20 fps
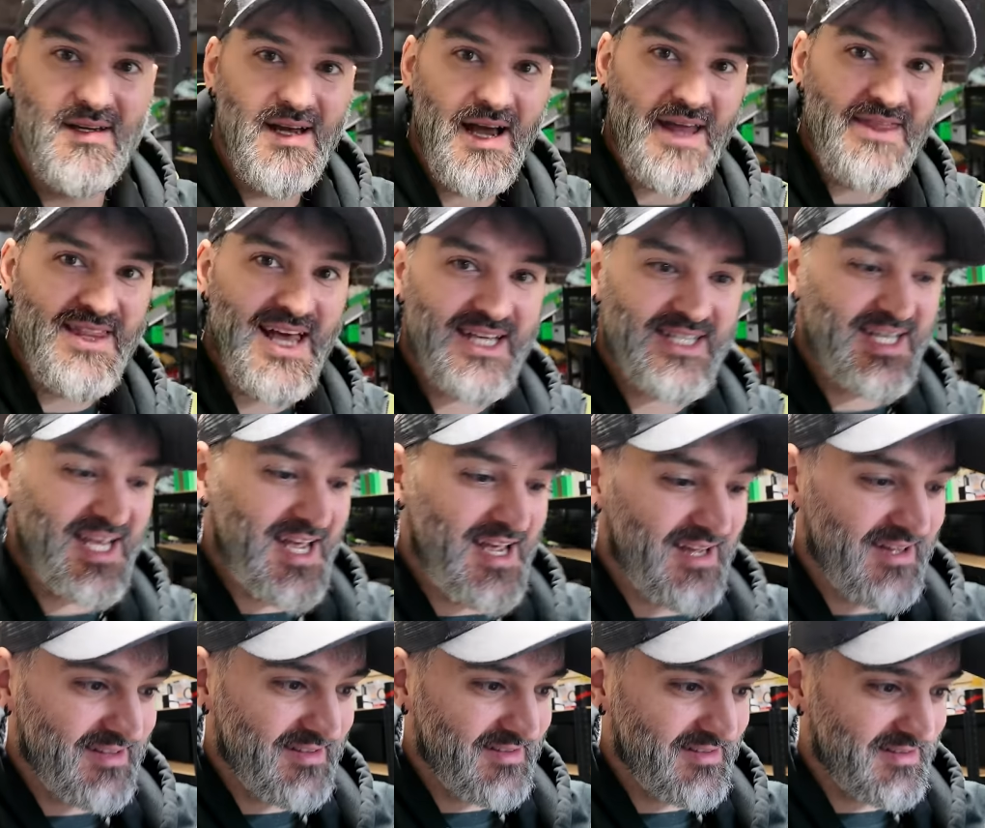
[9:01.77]
And that's
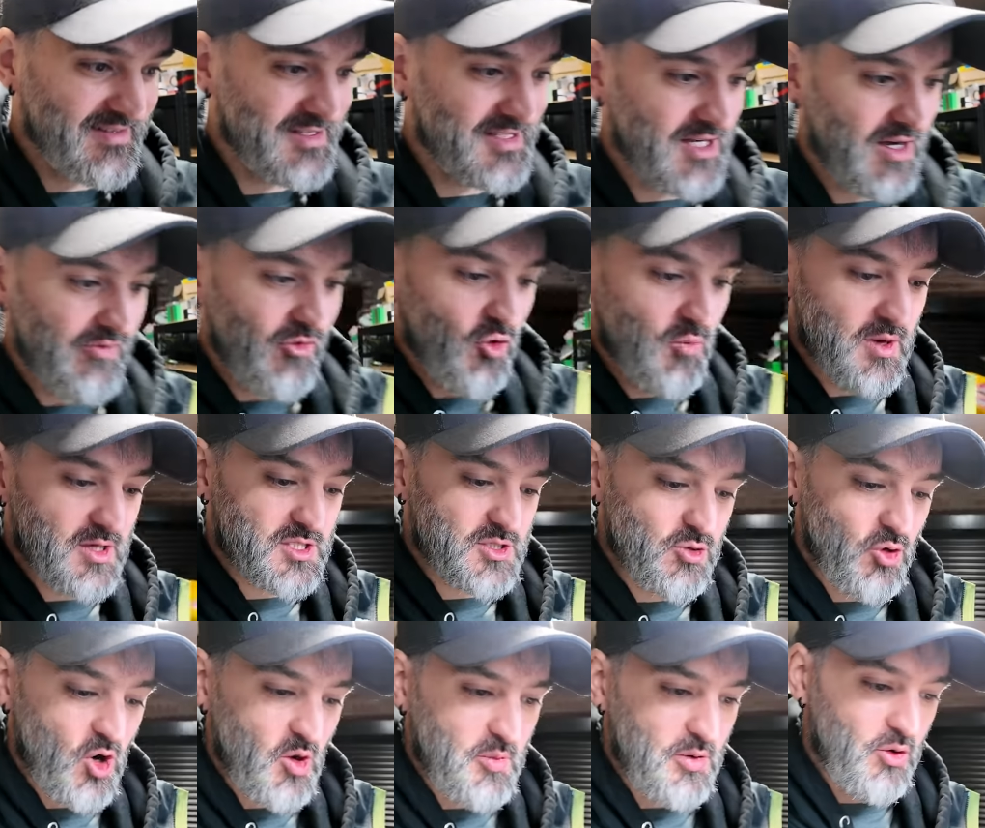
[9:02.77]
it. So I've almost
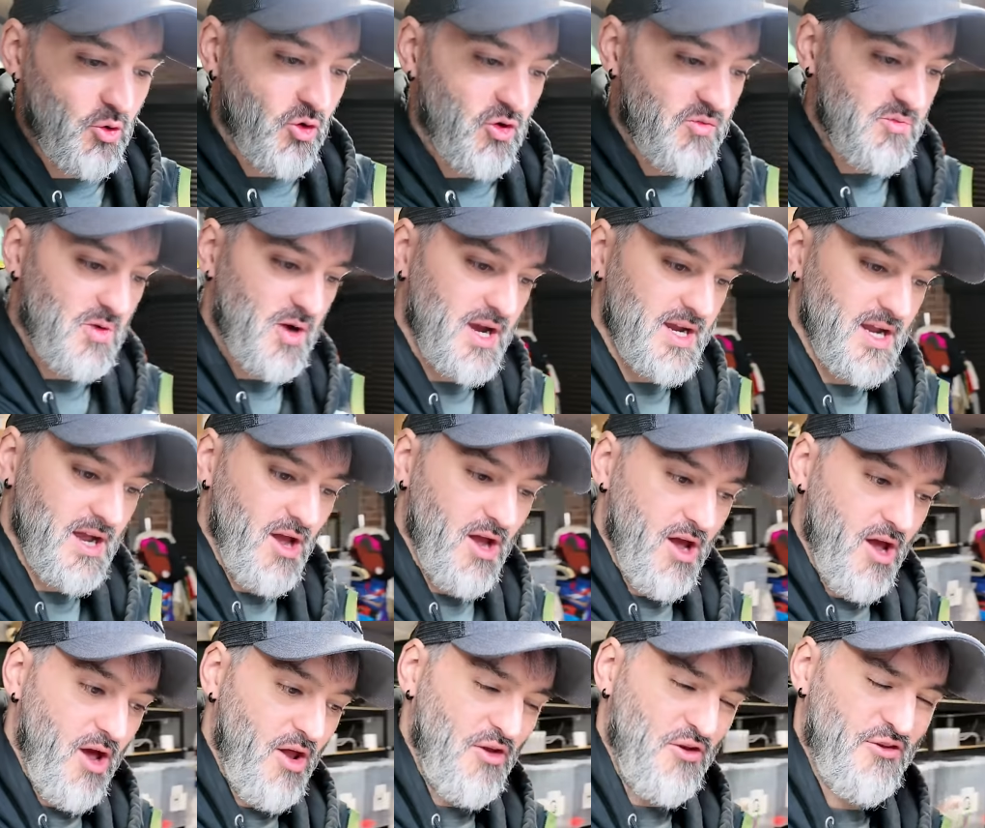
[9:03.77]
caught up on all of my
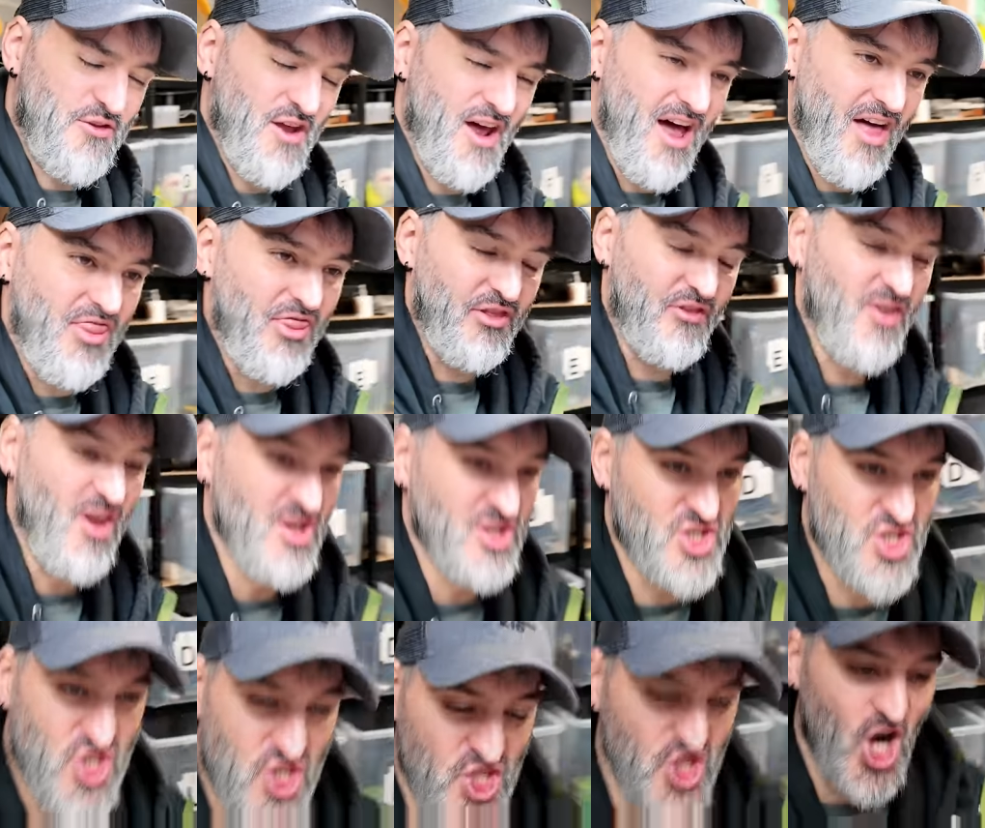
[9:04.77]
death
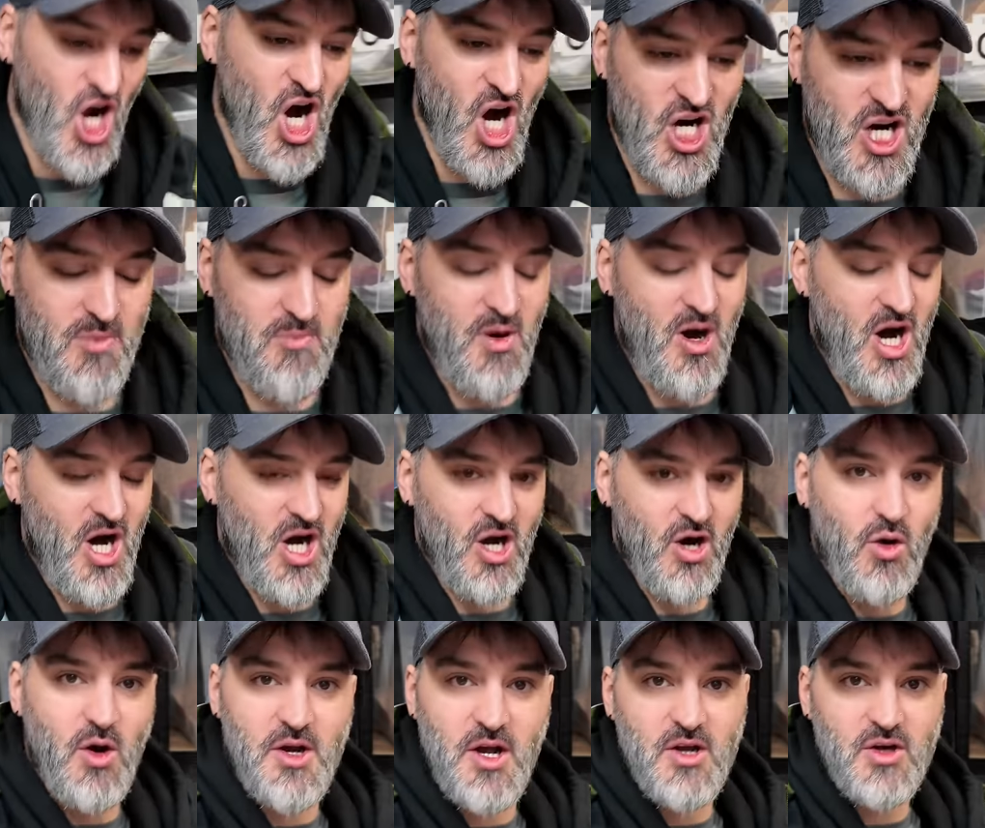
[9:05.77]
stock
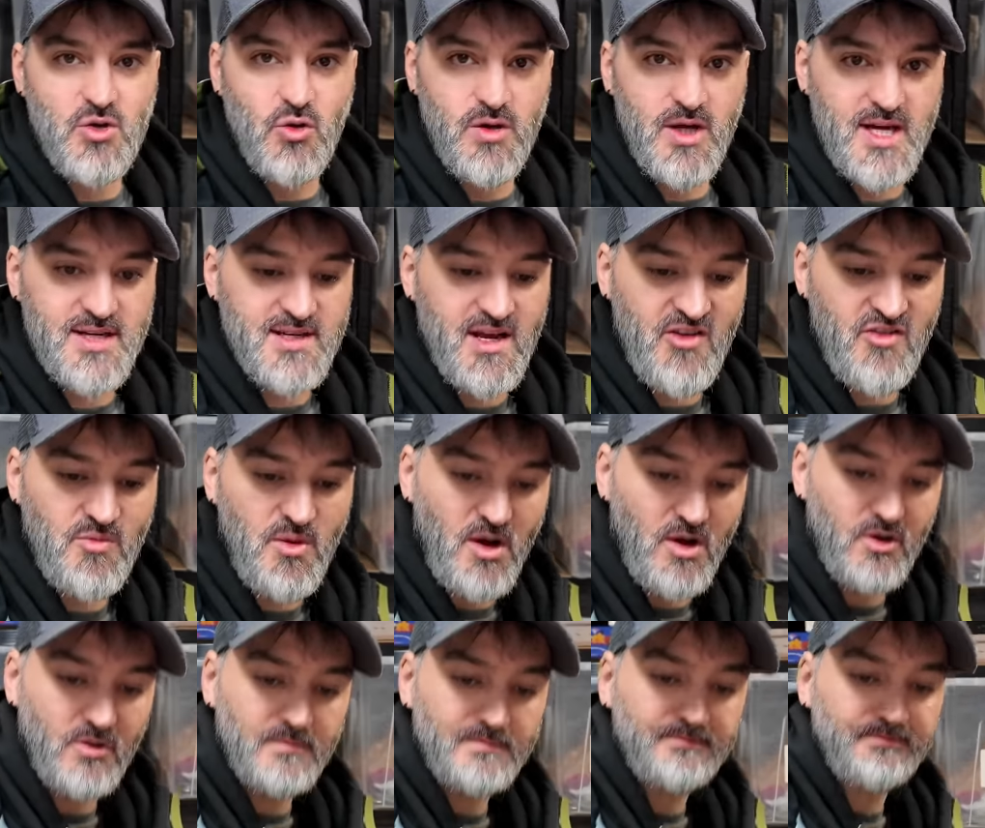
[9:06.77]
pile. I don't call it a death
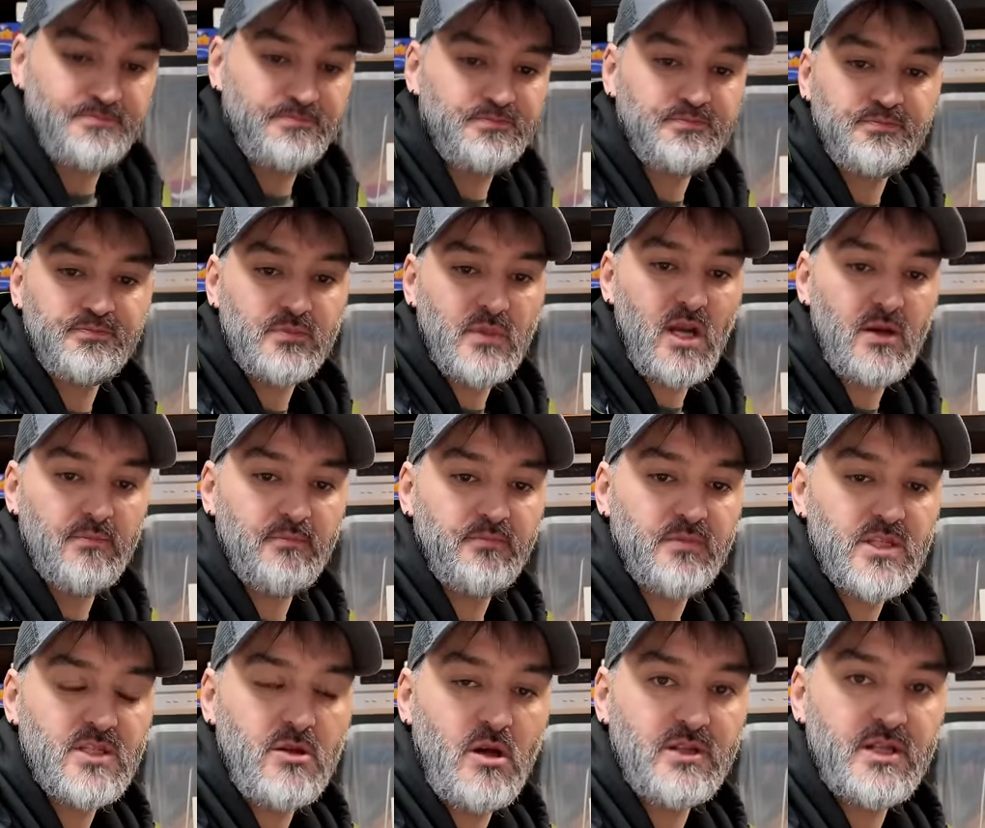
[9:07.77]
pile. No,
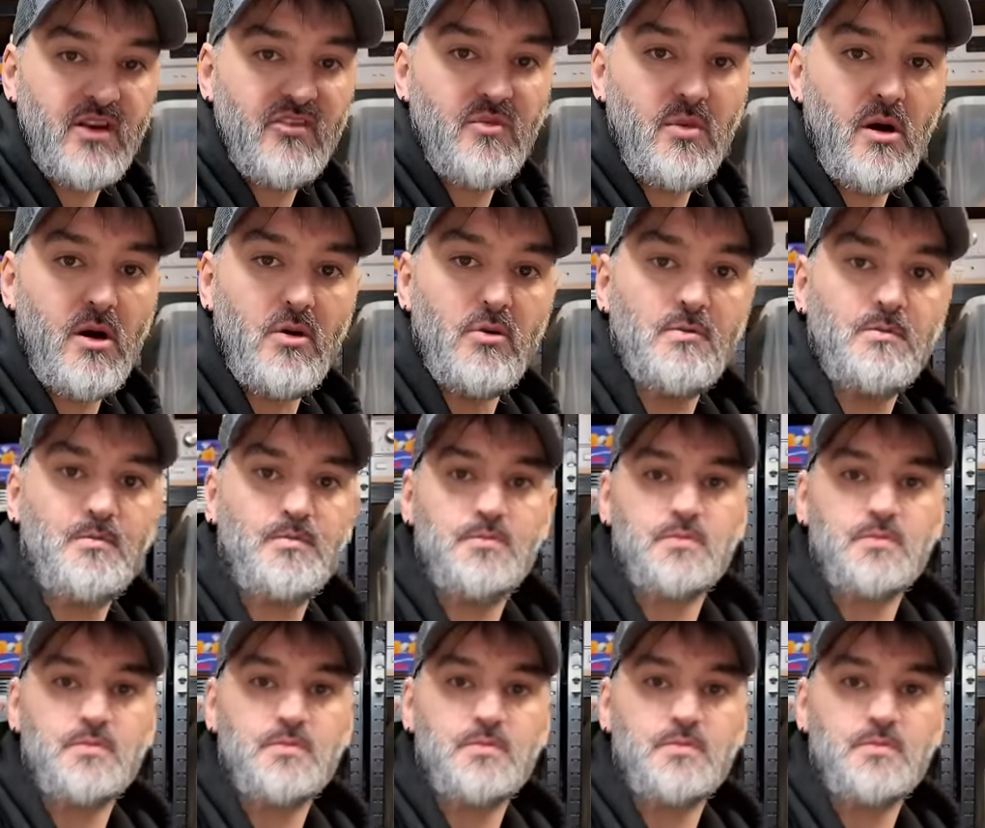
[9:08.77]
it's not a death pile.